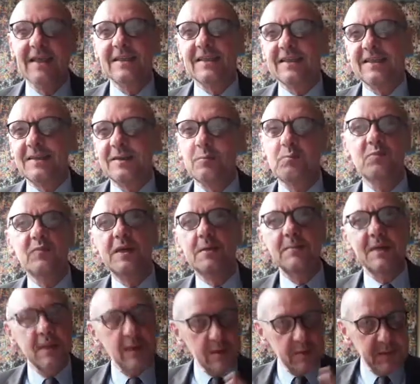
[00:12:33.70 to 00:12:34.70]
they, they
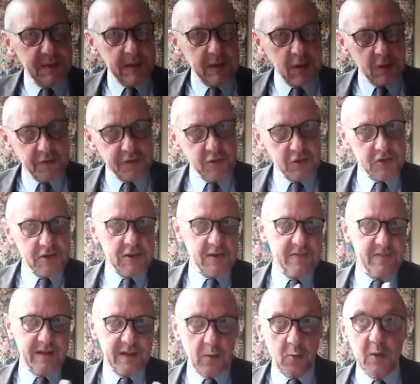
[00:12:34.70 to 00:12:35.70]
may not be conscious
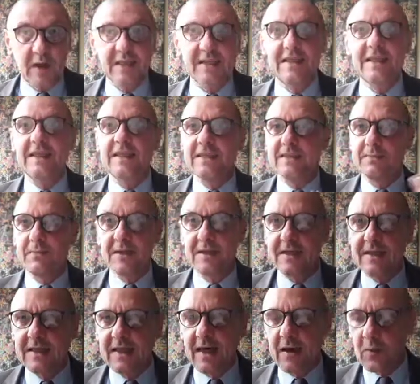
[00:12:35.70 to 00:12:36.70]
of their readiness, but
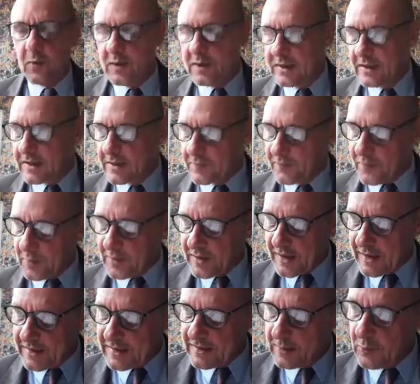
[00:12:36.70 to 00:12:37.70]
they are ready for
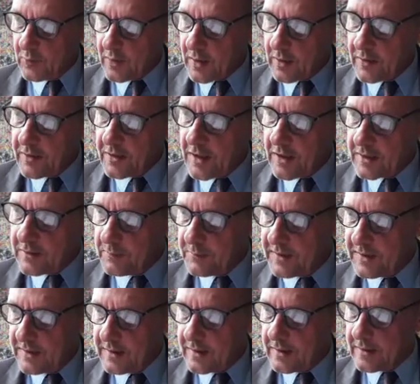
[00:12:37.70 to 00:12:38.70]
that. It will not
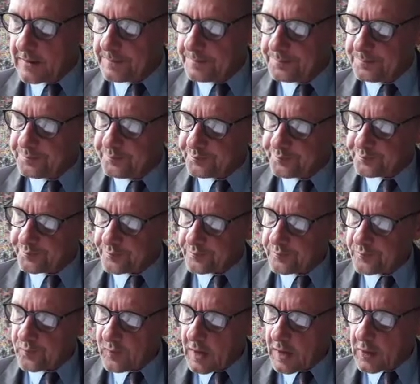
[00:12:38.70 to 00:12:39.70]
be um,
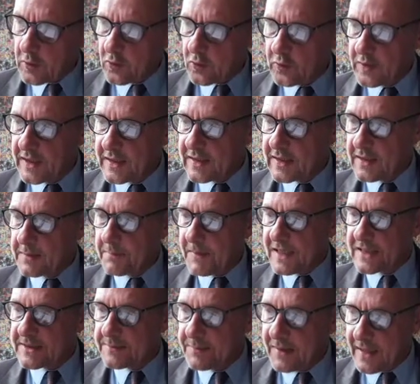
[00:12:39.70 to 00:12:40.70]
creating
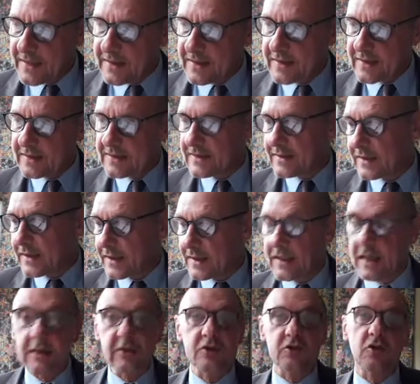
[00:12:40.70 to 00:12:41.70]
mass panic,
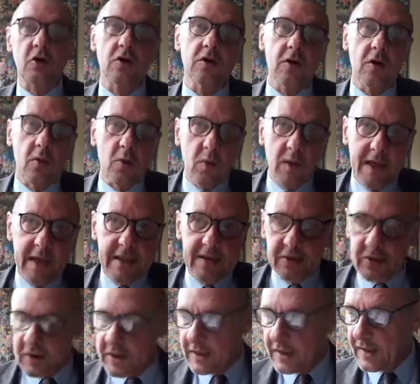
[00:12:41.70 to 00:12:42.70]
hysteria, shock, or
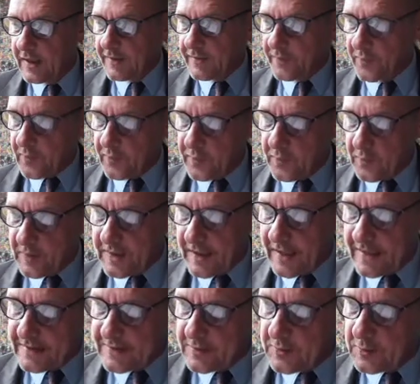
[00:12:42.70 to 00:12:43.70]
rage. For for it
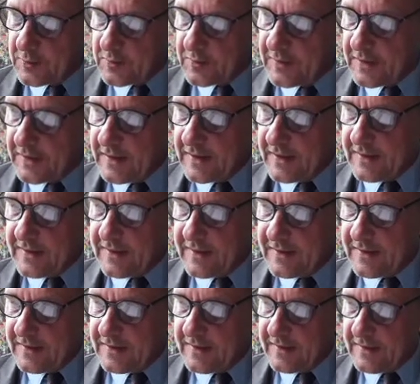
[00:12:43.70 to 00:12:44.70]
has to, uh,
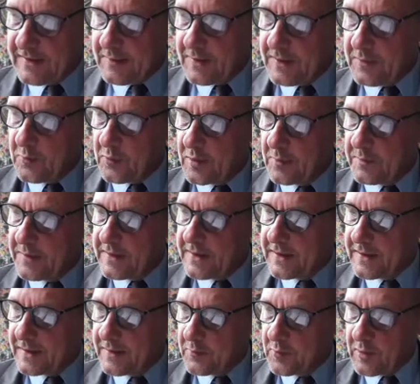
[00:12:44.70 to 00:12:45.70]
it will
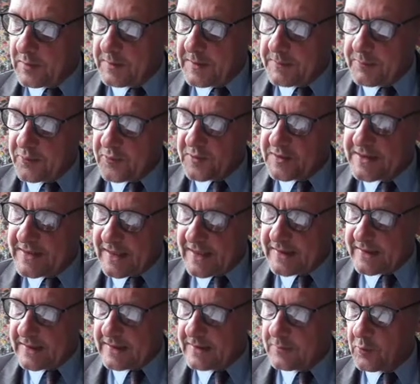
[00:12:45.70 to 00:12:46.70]
be uh, it will be
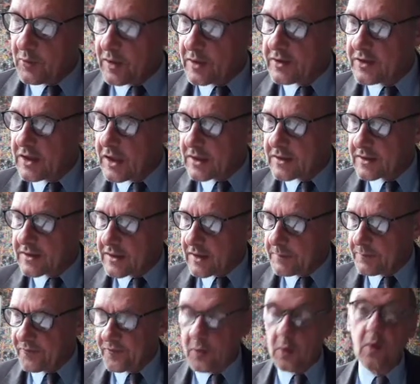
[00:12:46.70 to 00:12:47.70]
presented. It will not
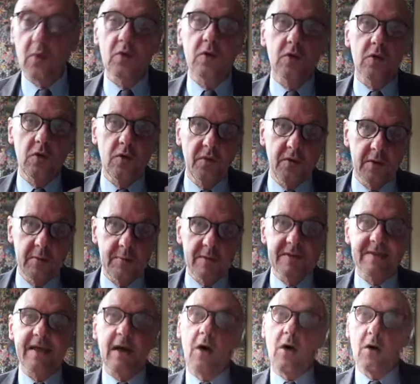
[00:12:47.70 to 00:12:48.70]
come. For all the
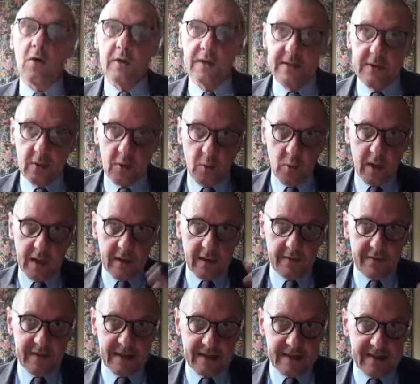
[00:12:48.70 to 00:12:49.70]
governments are already aware
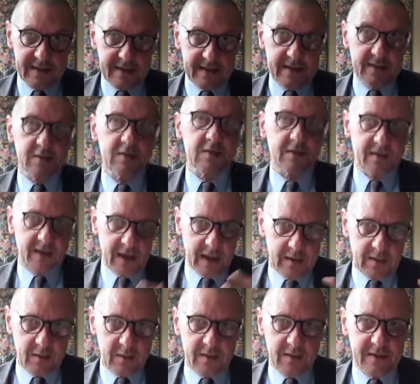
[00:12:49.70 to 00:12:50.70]
of the existence of
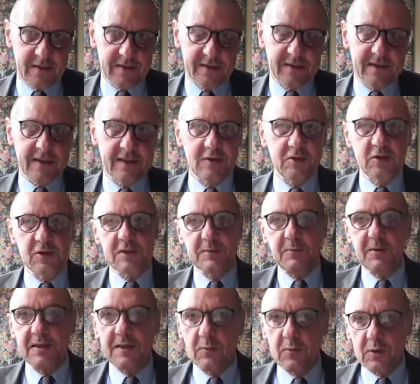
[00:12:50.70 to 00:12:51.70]
higher intelligence,
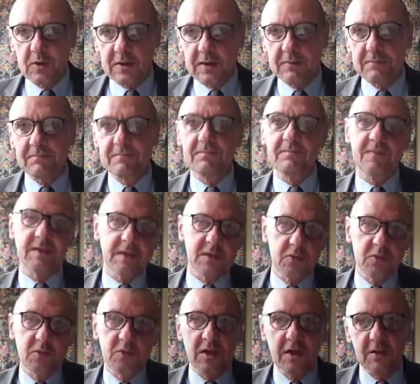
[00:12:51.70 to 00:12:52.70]
but they want to, they
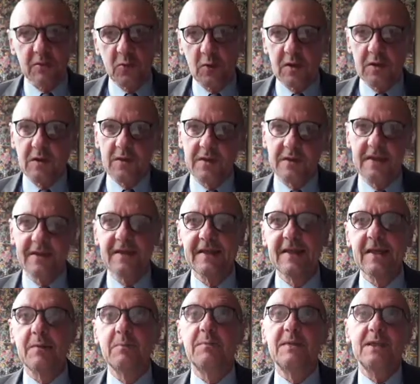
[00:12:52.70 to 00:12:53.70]
do not want to
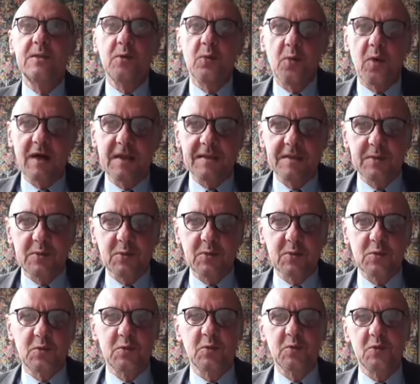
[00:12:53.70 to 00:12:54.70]
be the ones
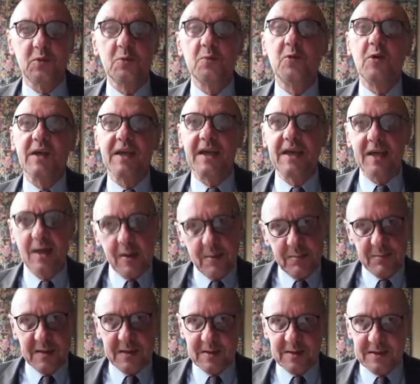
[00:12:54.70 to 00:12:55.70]
to, to, to bring it
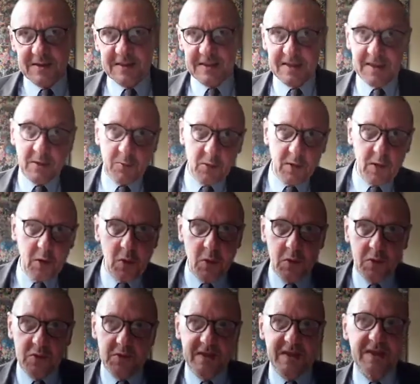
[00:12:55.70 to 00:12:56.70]
up because they, they will
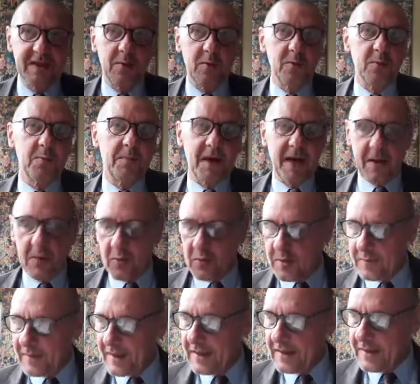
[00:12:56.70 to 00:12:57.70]
lose their own
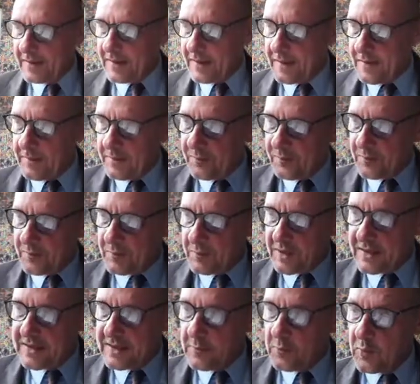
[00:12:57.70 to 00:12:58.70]
power. Um,
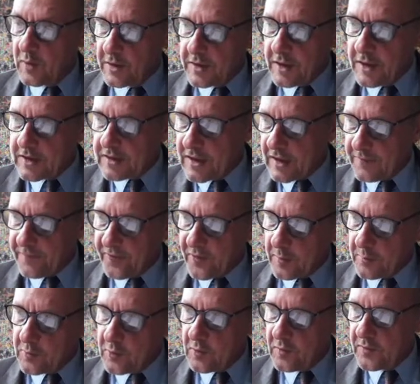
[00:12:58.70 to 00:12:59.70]
but it will not come
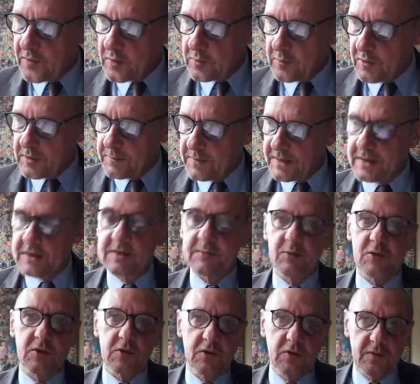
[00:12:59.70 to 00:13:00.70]
from government because
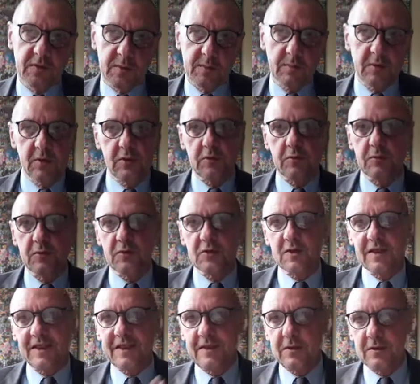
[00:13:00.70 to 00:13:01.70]
most government,
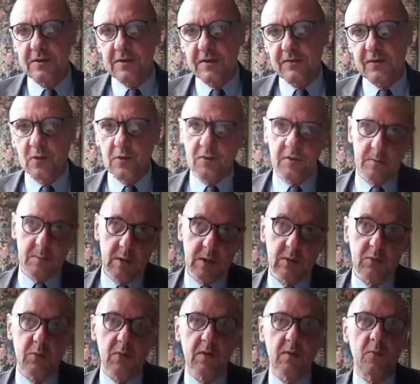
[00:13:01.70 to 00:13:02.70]
most leaders of
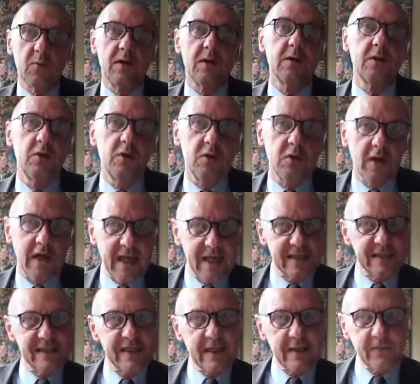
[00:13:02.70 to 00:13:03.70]
government will, will
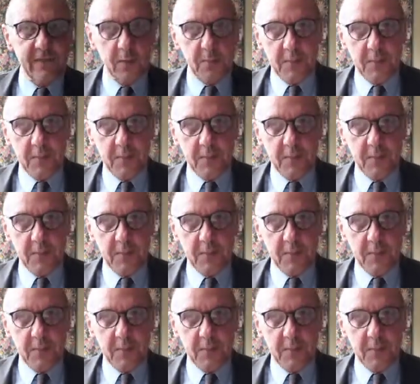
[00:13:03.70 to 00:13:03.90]
utilize that for